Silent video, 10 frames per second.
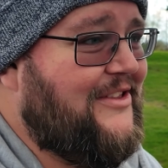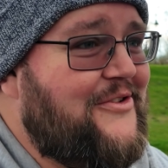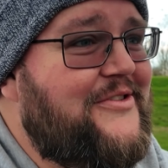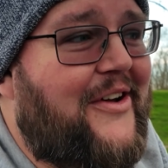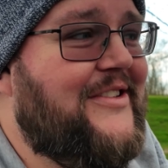
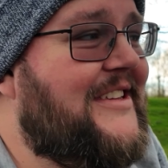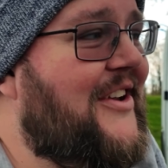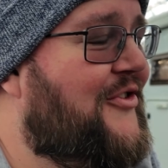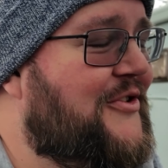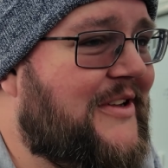do notice a
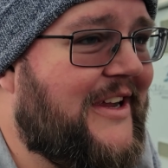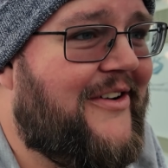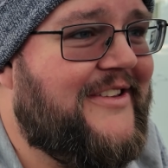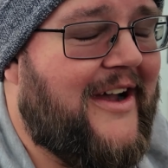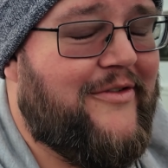difference when I
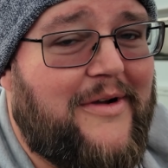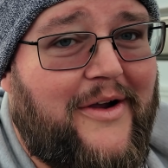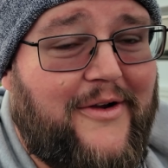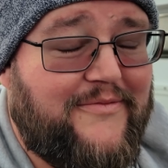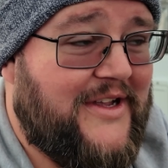go into other
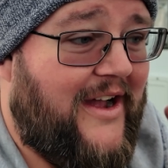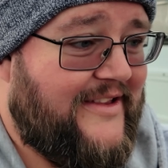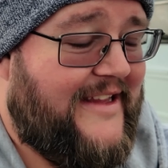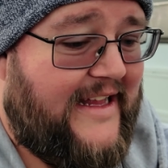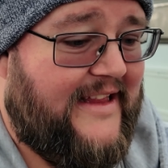motorhomes that
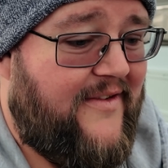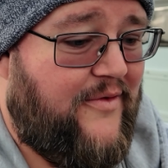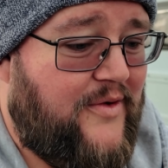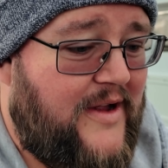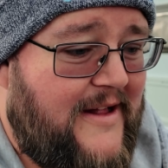are dead
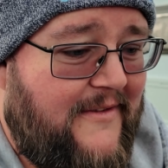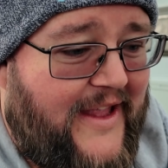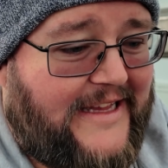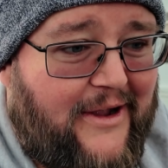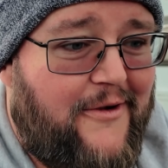level.
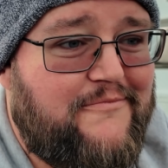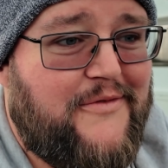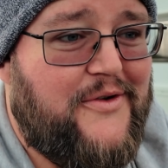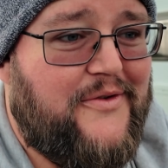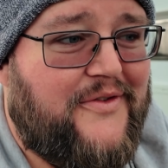They don't
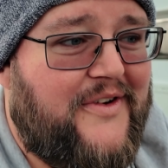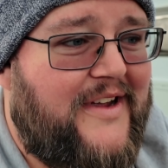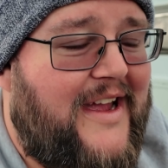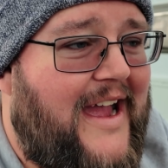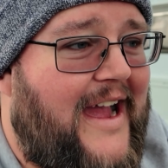move.
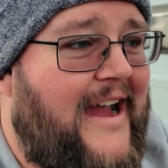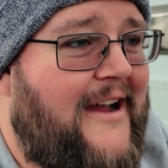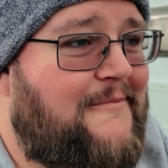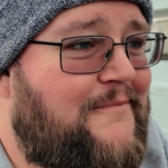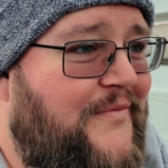
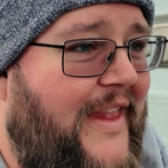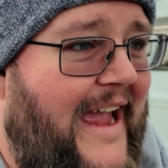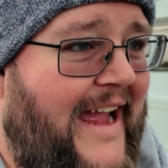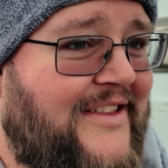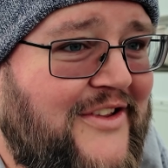
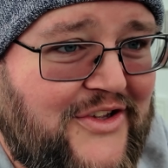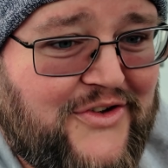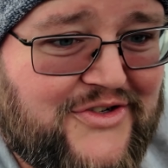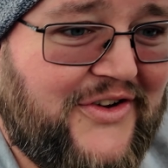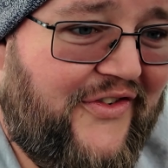And
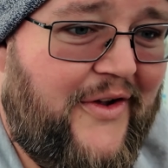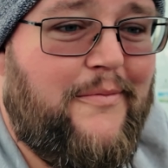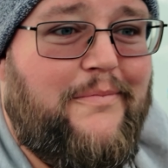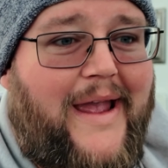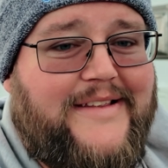you just
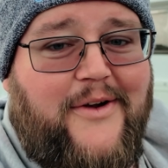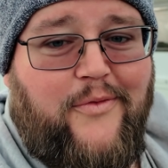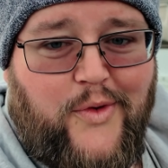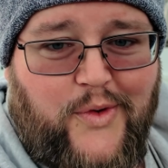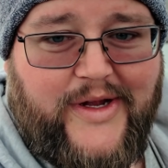feel better
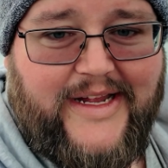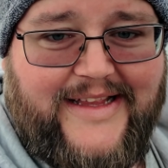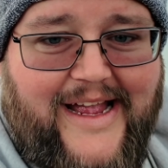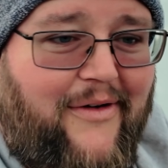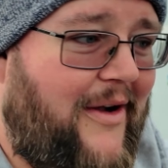
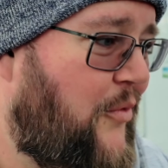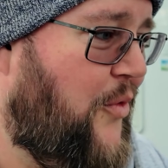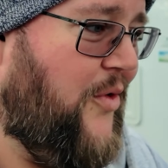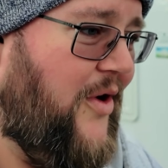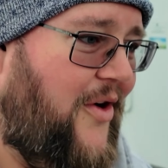walking. Now I
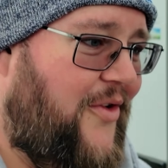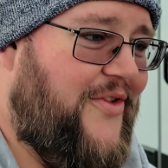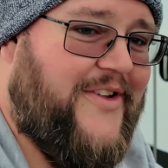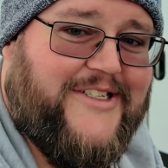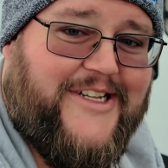walk
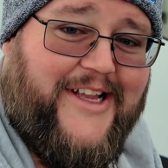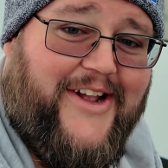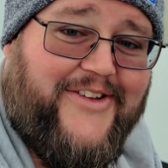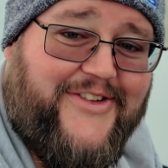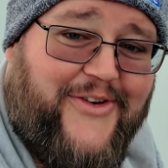on the
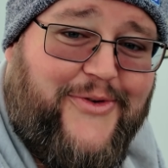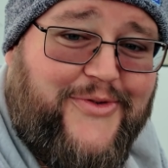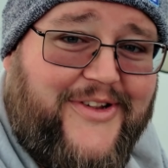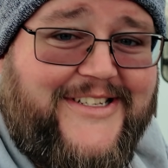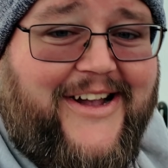slant
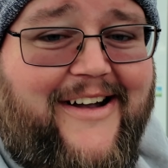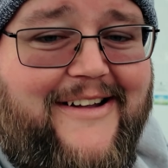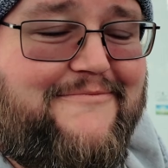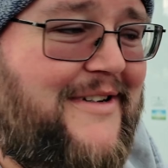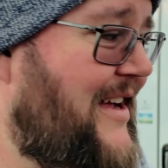all the
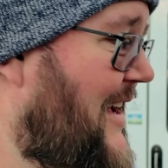time,